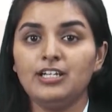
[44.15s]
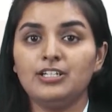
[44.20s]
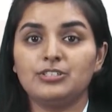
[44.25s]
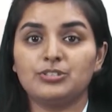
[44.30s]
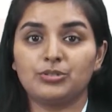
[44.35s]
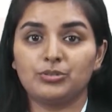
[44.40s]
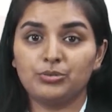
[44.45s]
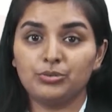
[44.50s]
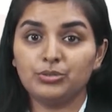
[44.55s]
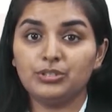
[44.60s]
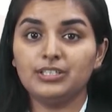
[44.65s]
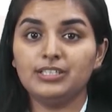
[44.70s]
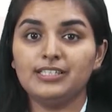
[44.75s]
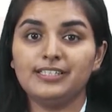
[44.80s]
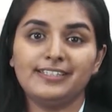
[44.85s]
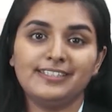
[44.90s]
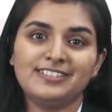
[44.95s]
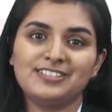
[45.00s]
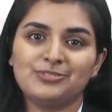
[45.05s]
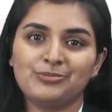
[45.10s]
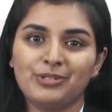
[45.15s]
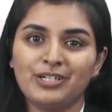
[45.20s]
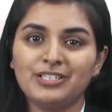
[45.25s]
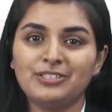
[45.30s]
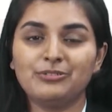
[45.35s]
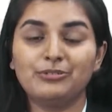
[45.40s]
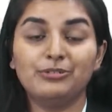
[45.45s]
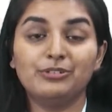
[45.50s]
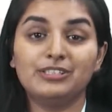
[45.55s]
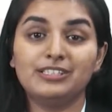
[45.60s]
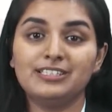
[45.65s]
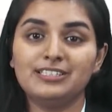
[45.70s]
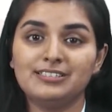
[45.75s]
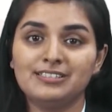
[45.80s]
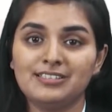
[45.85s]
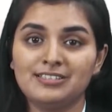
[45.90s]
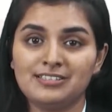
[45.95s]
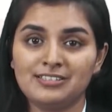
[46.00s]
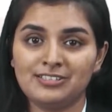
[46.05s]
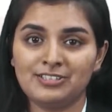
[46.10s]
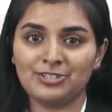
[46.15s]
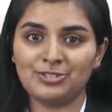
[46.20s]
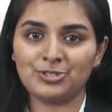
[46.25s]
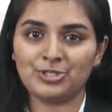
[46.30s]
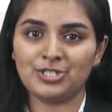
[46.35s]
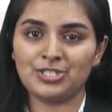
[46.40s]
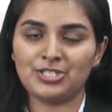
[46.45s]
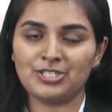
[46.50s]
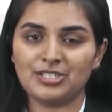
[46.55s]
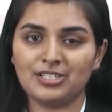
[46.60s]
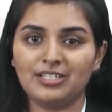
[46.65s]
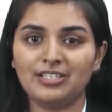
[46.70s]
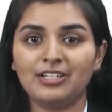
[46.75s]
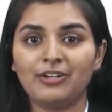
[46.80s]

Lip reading: So, Google is what? Google is a search engine.